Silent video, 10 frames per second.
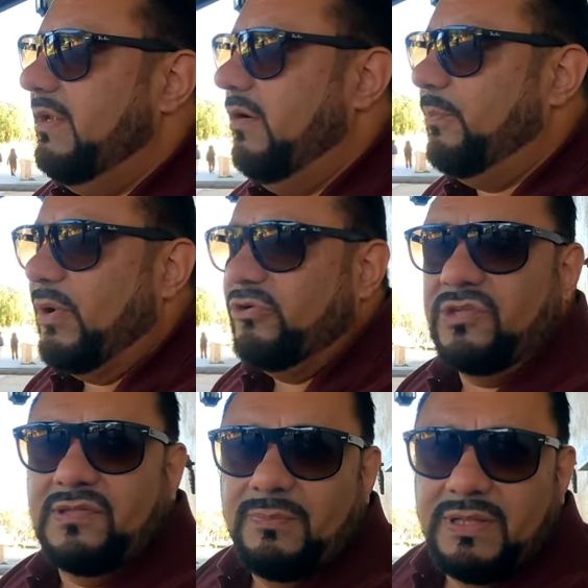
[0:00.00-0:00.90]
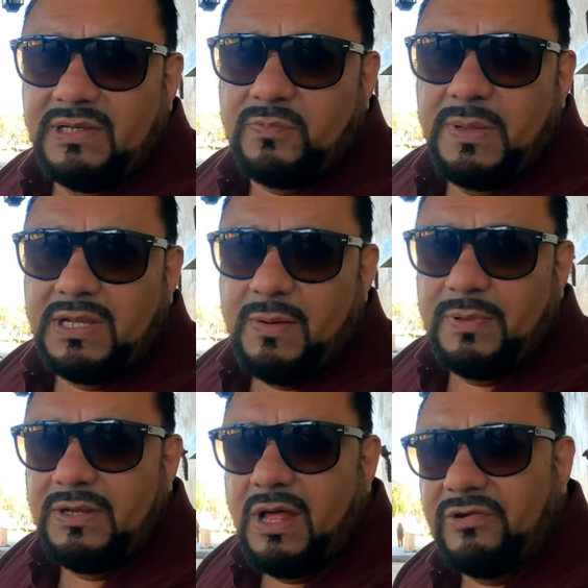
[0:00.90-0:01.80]
You know, purchase something, spend a
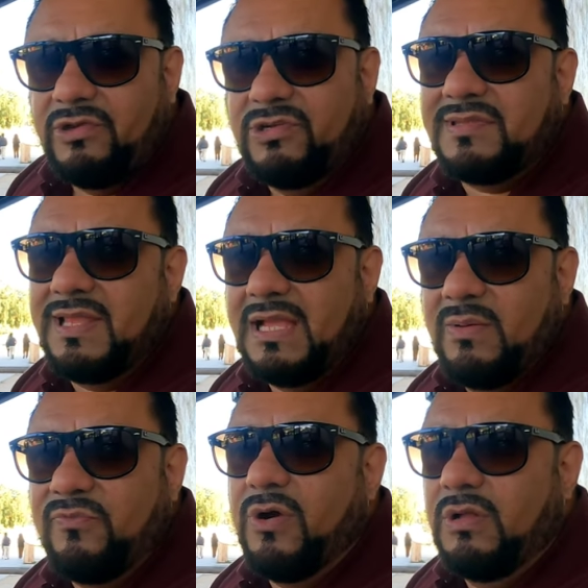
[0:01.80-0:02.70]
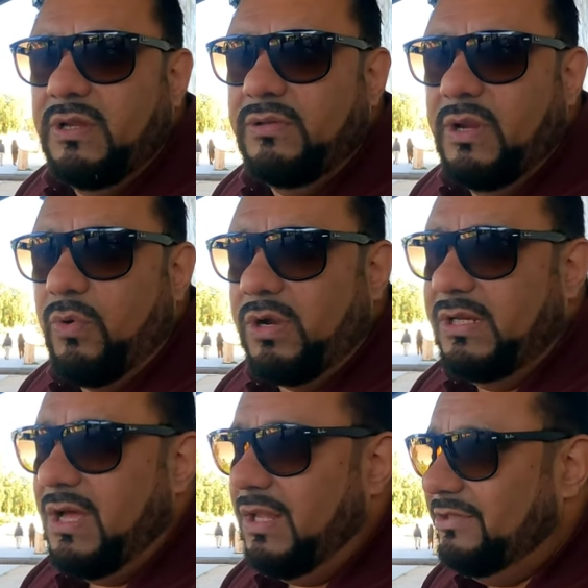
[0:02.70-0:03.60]
couple of dollars here. Just thank them for all their
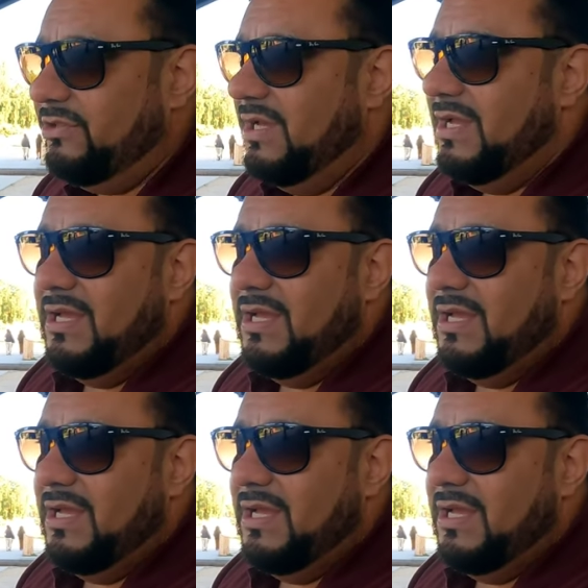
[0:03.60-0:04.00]
work and knowledge.